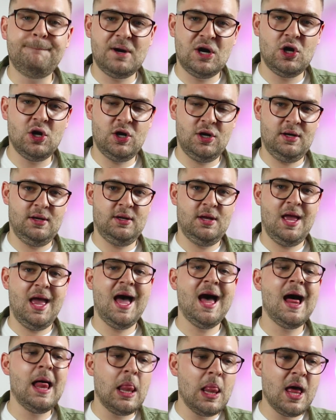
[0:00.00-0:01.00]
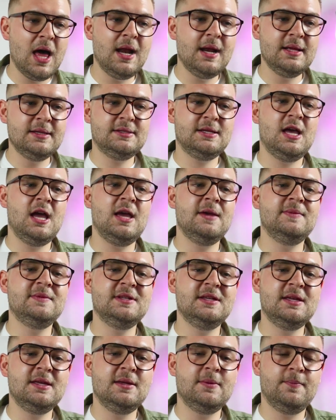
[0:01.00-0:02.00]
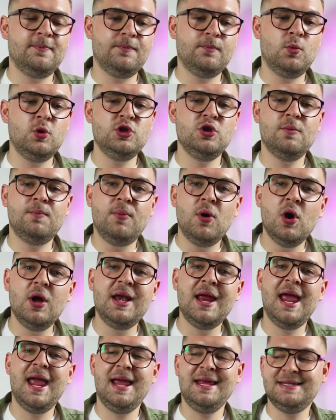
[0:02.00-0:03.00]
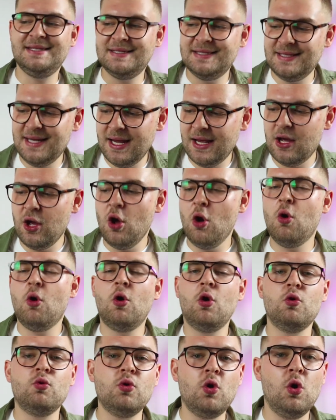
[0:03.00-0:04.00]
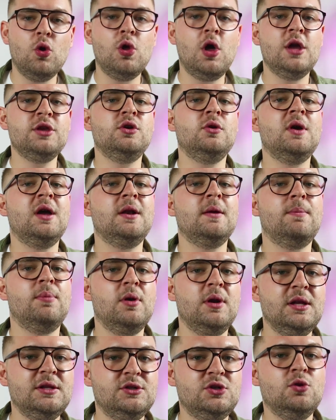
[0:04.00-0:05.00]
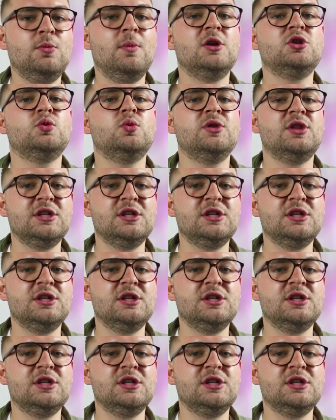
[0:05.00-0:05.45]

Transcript: burn. A lot of times when you put a stick or roll on, you end up putting too much.